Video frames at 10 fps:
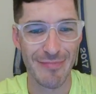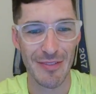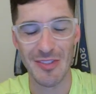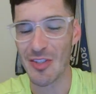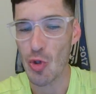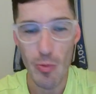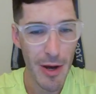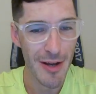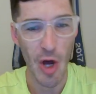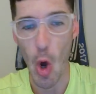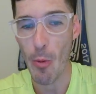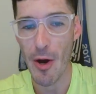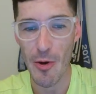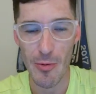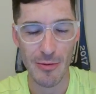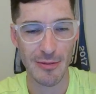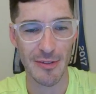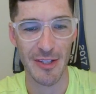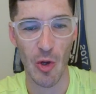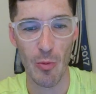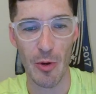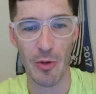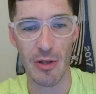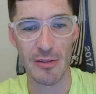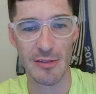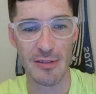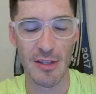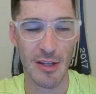Is it tuba? Oboe? I think an oboe does.